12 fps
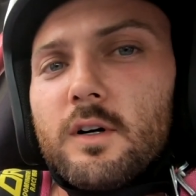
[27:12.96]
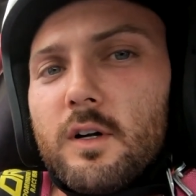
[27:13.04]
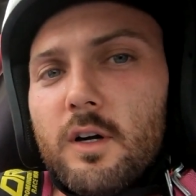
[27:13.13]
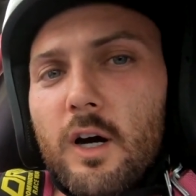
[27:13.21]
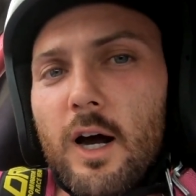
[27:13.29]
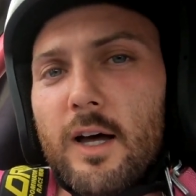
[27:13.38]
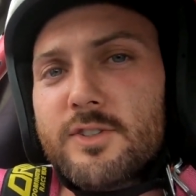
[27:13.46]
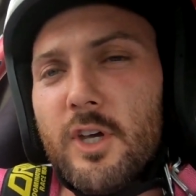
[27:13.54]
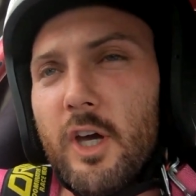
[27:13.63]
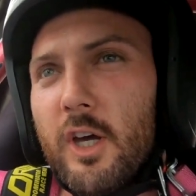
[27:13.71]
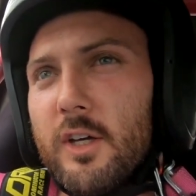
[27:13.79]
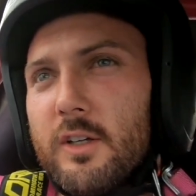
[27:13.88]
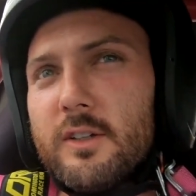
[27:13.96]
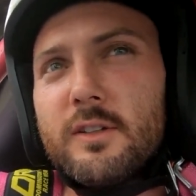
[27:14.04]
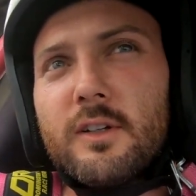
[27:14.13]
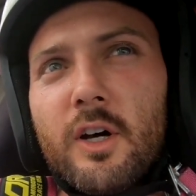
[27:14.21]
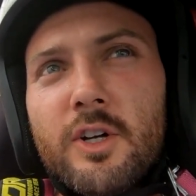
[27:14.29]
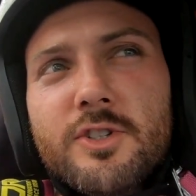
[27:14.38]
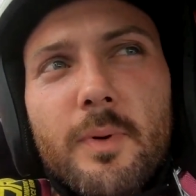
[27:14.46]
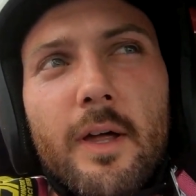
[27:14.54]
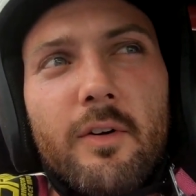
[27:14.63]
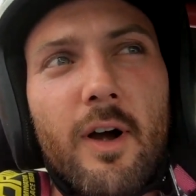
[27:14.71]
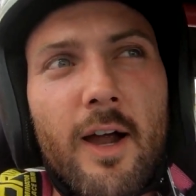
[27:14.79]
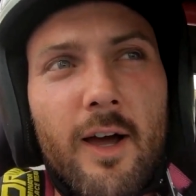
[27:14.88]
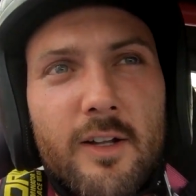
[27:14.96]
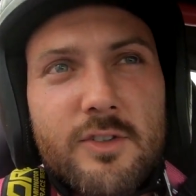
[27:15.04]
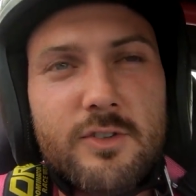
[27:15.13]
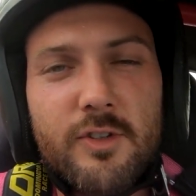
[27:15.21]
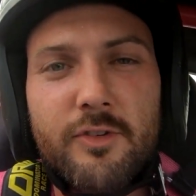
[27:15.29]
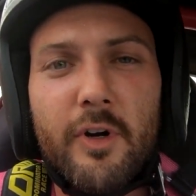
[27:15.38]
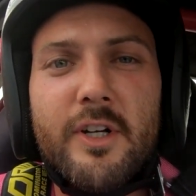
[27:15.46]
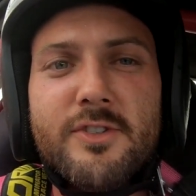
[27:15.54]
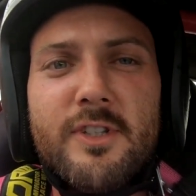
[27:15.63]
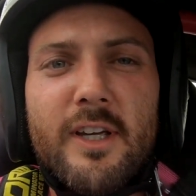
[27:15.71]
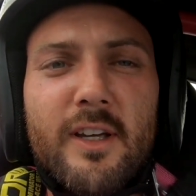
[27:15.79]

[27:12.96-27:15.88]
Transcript: like so I just went around 3 to 6,